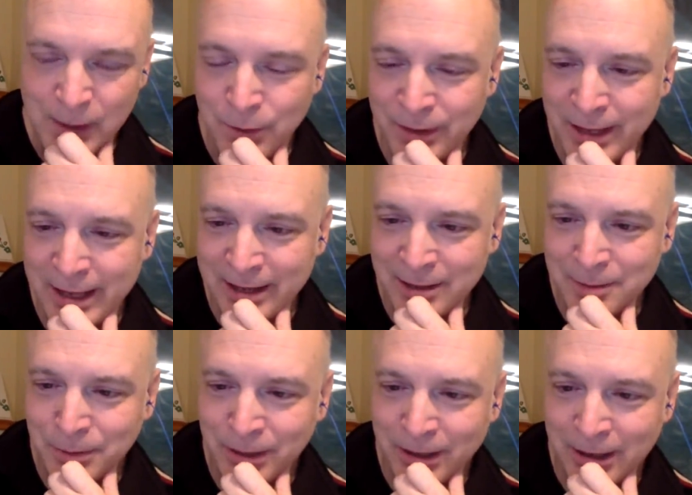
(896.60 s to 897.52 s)
when they get in the
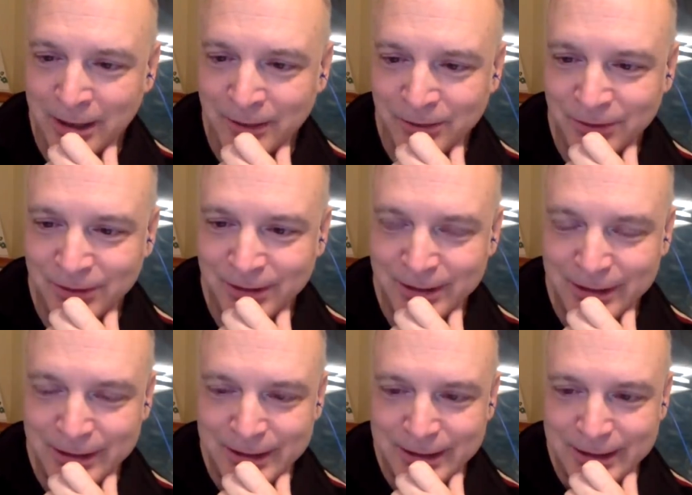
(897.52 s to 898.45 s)
playoffs.
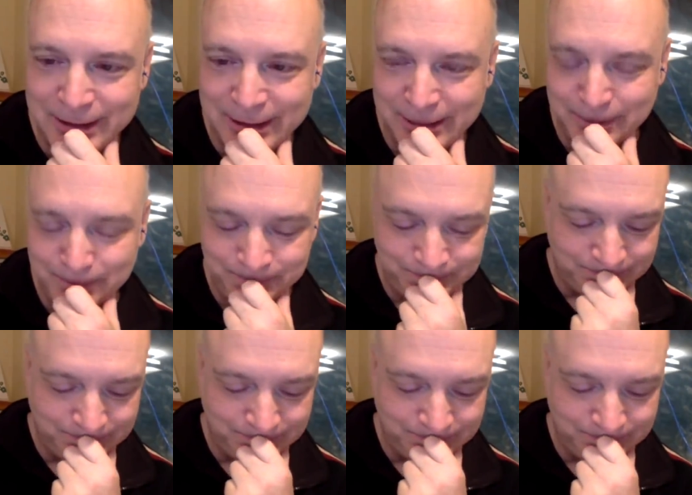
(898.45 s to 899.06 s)
Um,